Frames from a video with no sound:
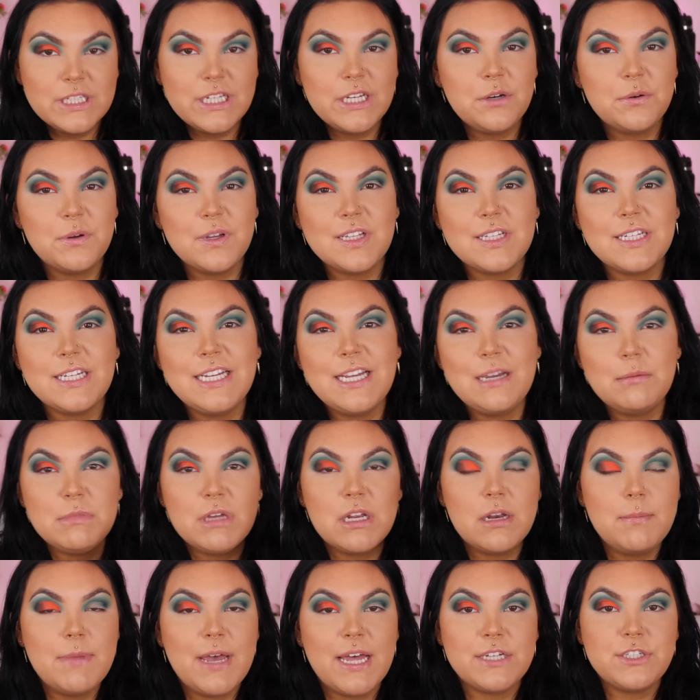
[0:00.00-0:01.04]
quickly, I'm
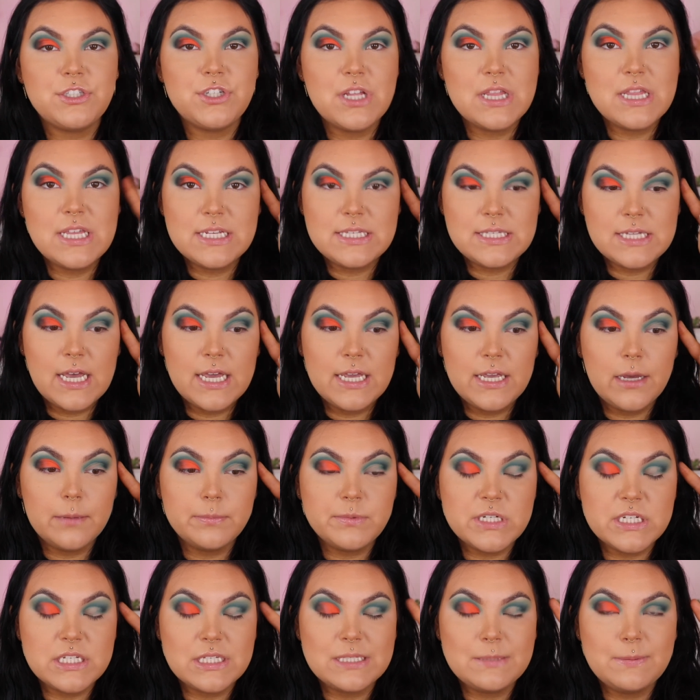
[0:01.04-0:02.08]
gonna match this eye up
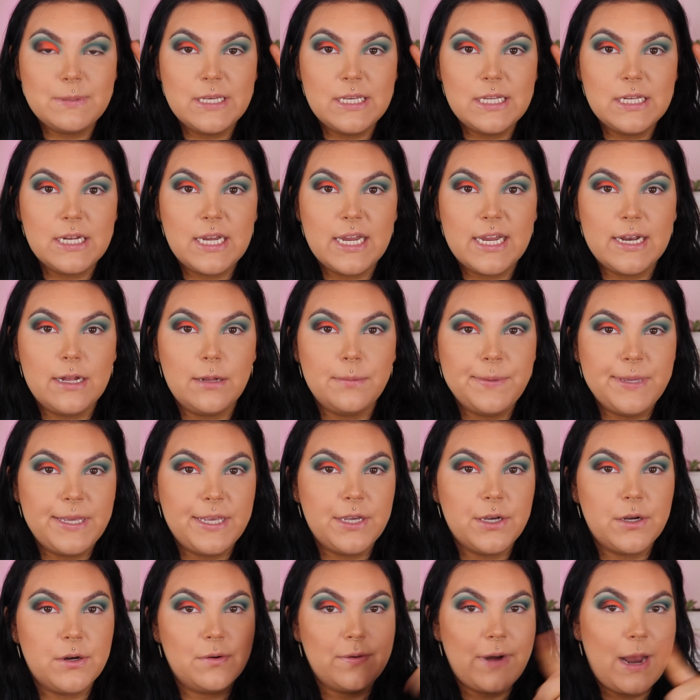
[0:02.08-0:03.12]
to speed and I'll
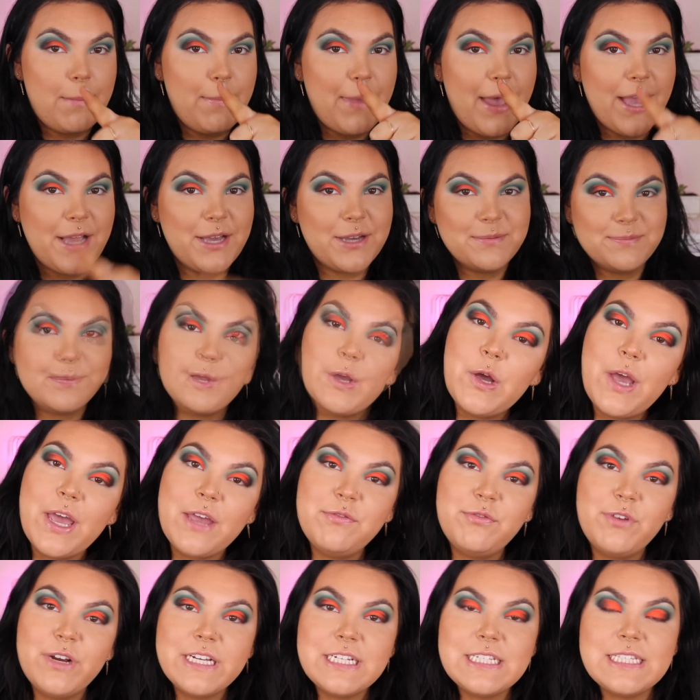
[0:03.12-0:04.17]
be right back. Okay
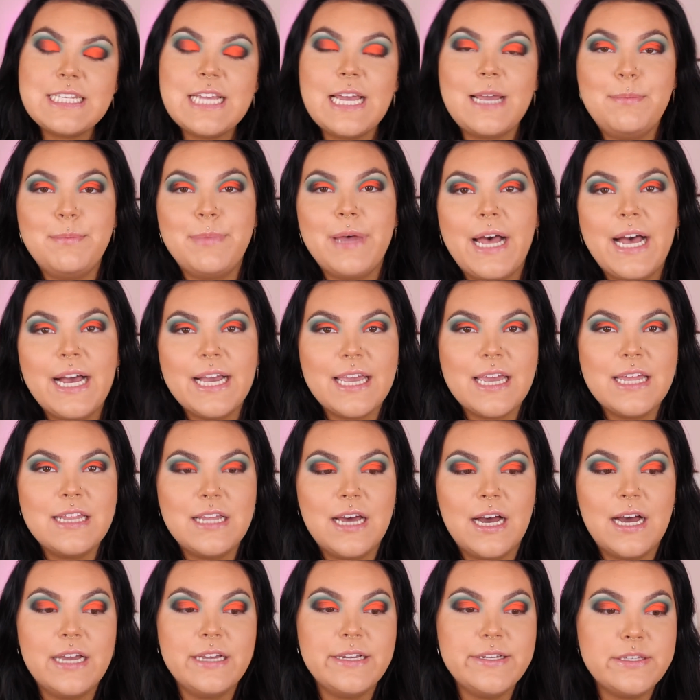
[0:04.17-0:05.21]
friends, I'm back and the
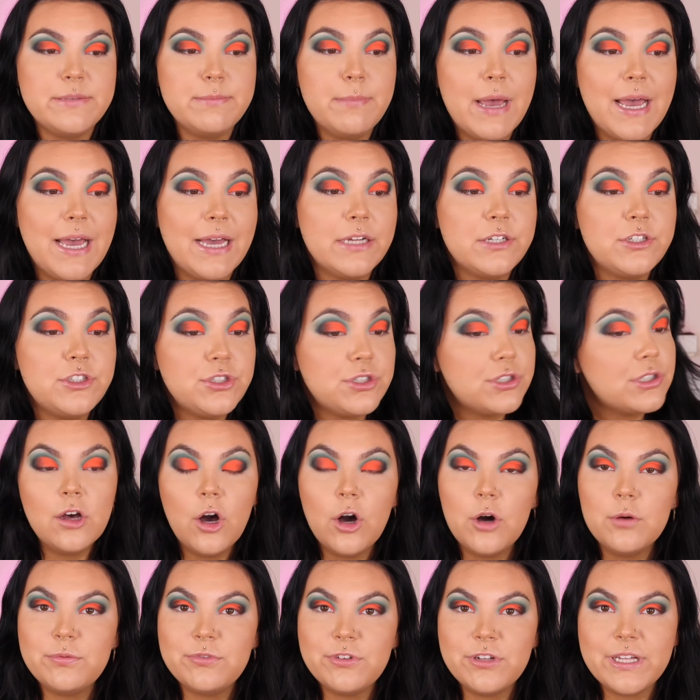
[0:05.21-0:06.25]
eyes match,
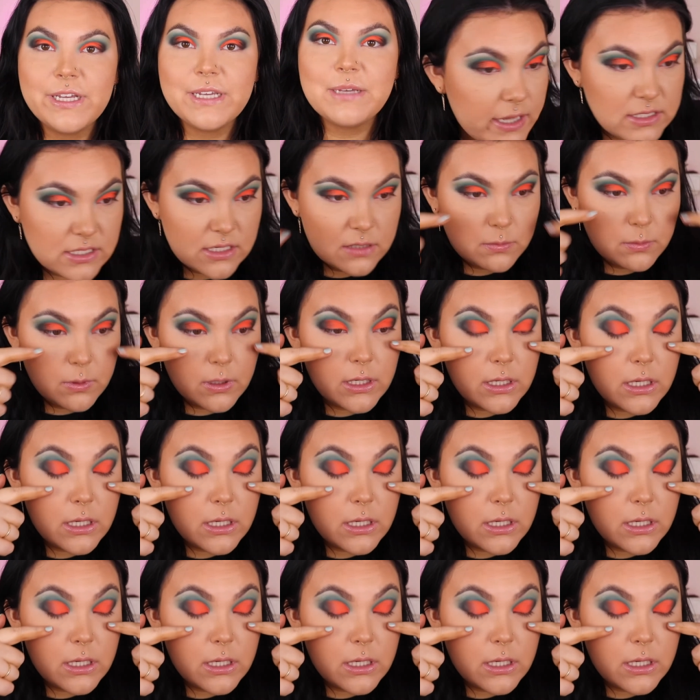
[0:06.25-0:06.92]
hopefully. I did want to